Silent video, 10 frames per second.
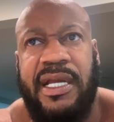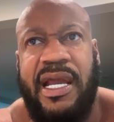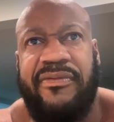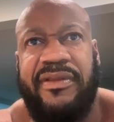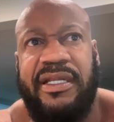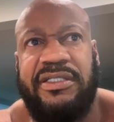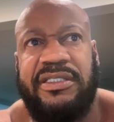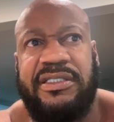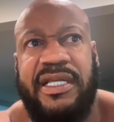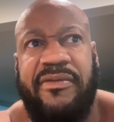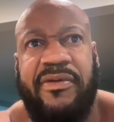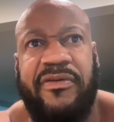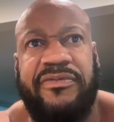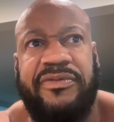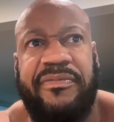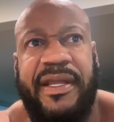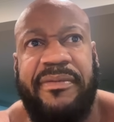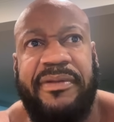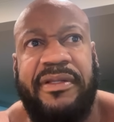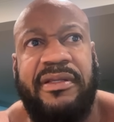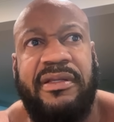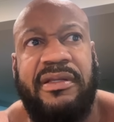after they just gave birth to a baby.